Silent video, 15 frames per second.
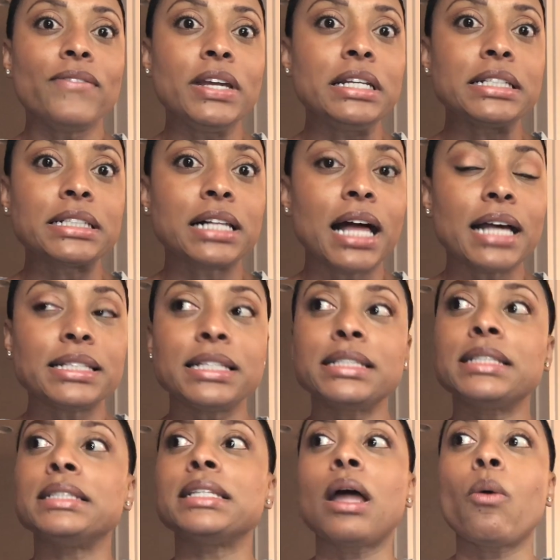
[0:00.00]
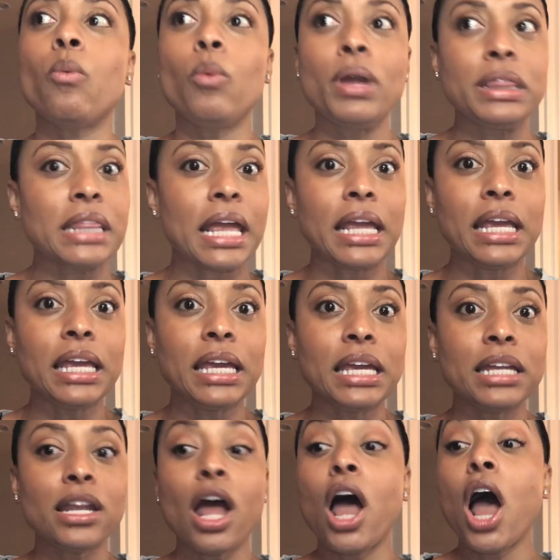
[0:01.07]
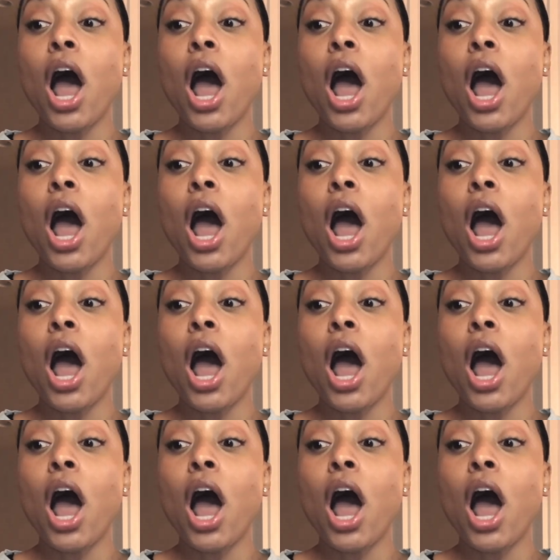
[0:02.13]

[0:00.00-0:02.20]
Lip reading: fitness classes is that when they end,